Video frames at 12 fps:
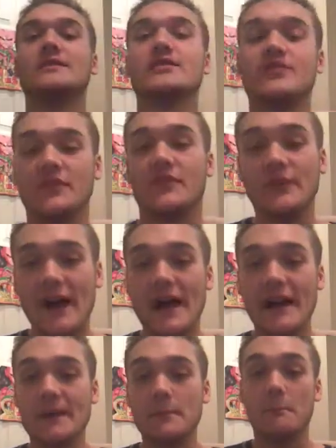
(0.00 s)
So they
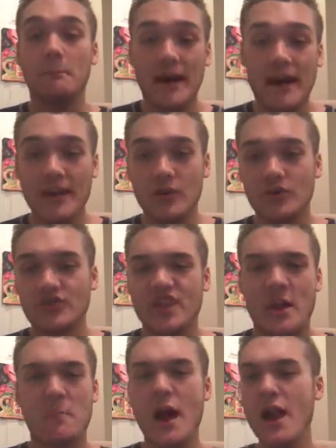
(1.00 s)
find Miles,
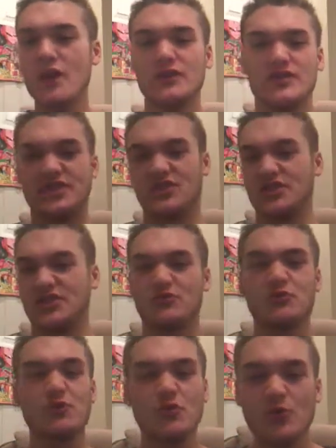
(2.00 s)
and Miles is
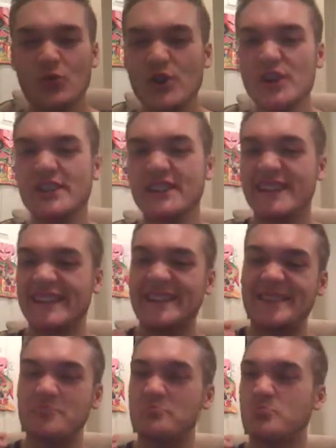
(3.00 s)
just really,
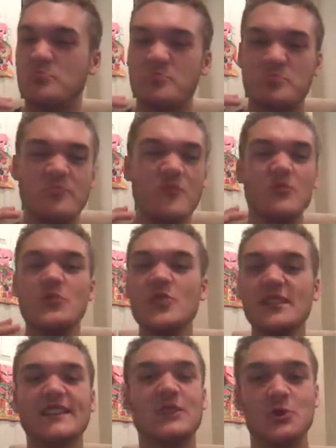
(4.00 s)

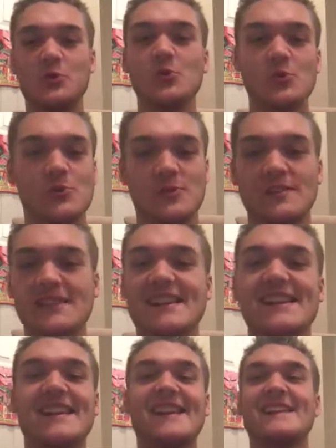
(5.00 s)
really cool.
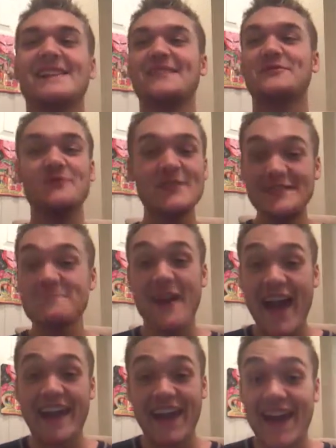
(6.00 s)
He's really
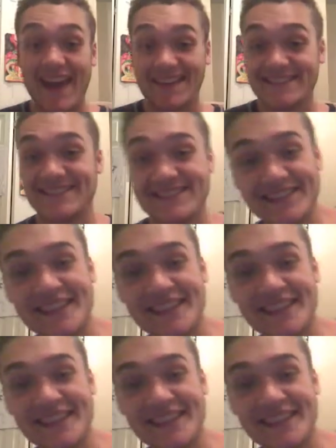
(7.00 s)
badass.